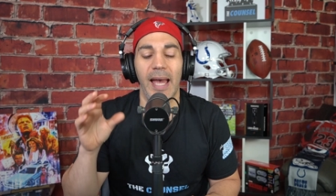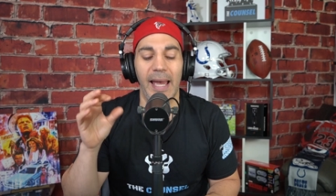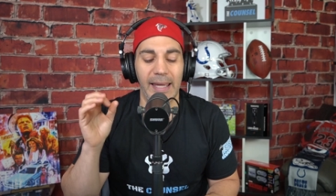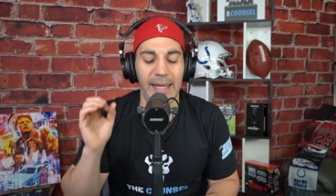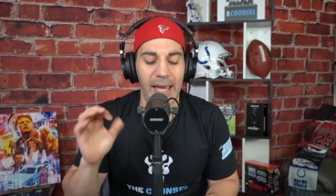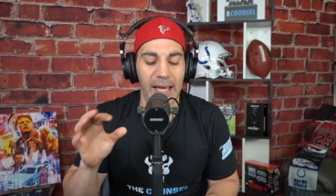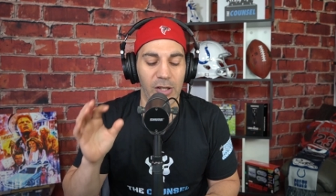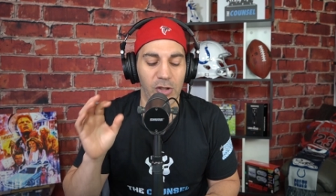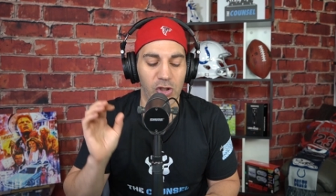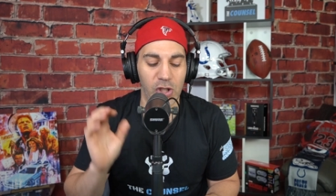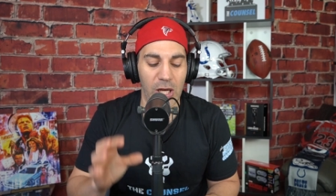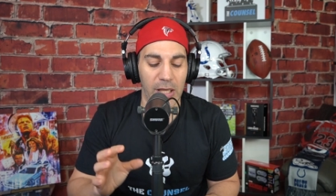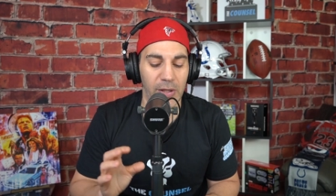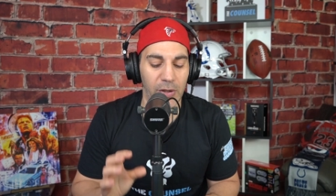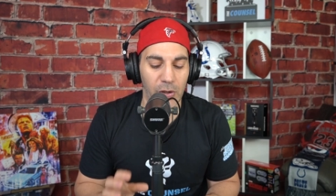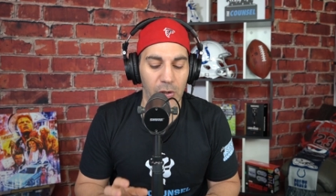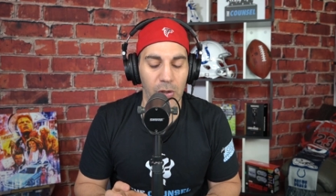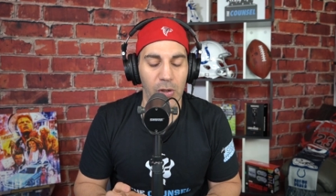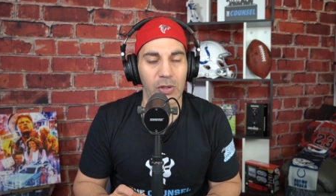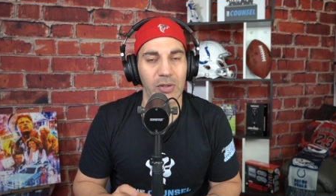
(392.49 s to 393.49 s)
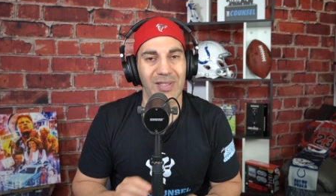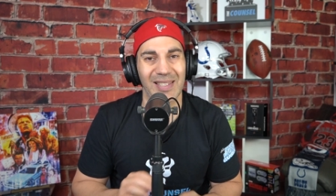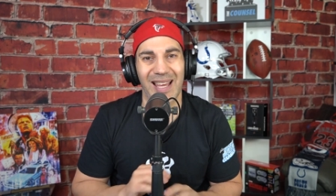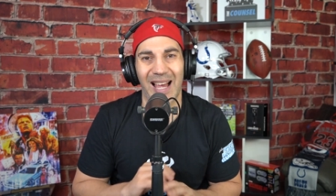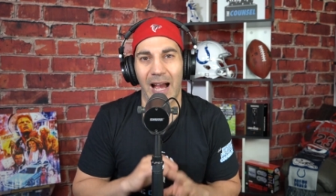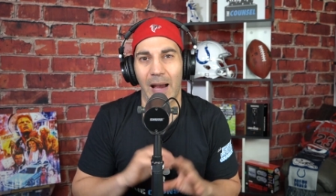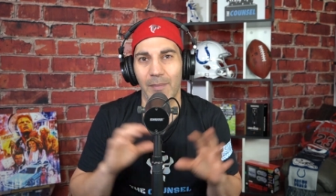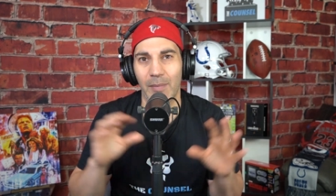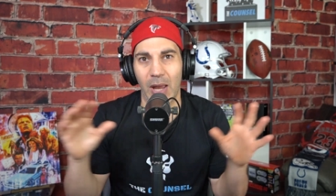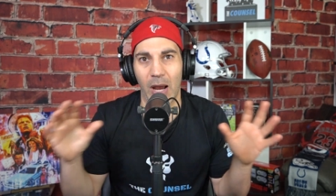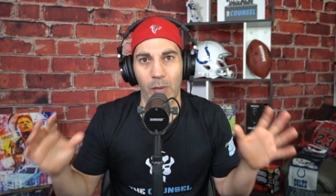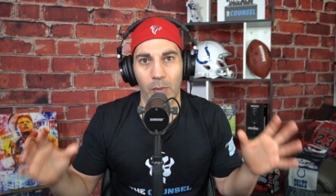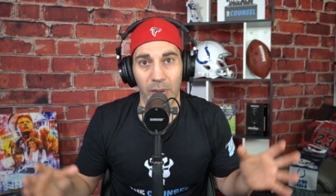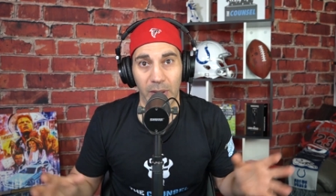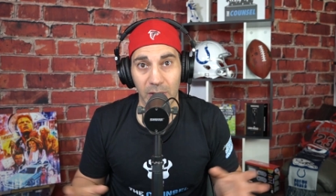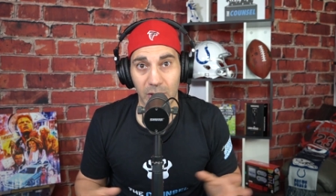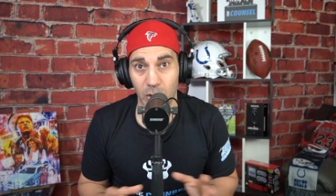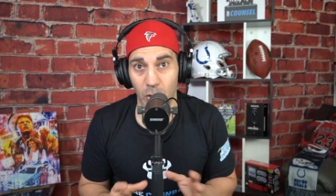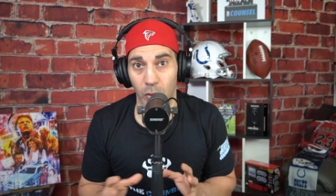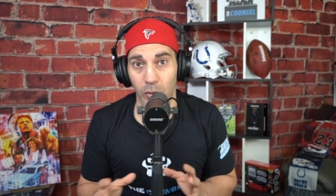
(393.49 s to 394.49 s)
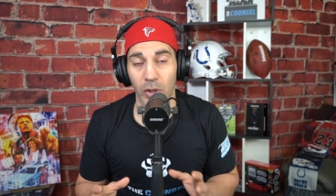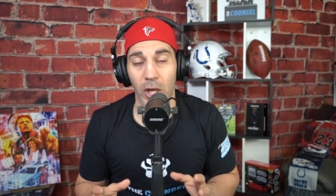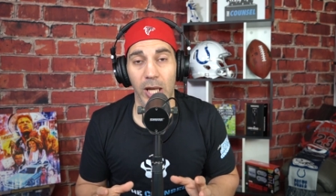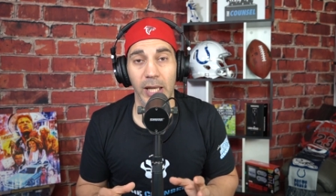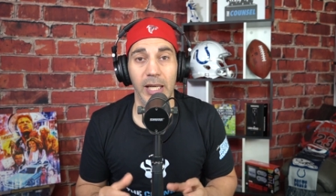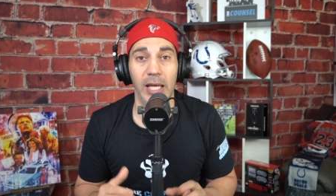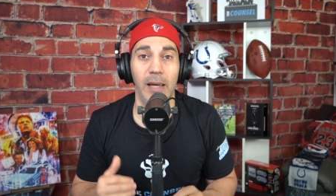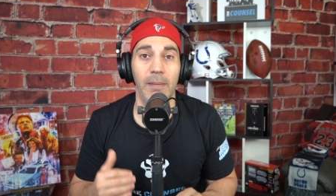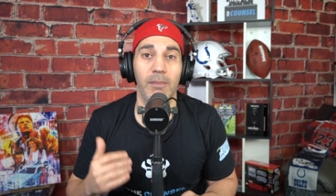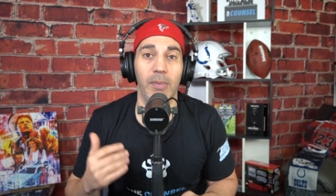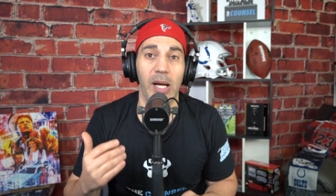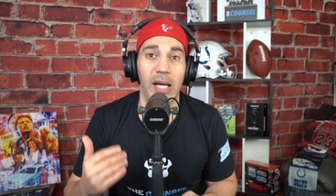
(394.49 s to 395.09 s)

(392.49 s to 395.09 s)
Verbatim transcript: Again, Jalen Hurts, I'm not really sold on him,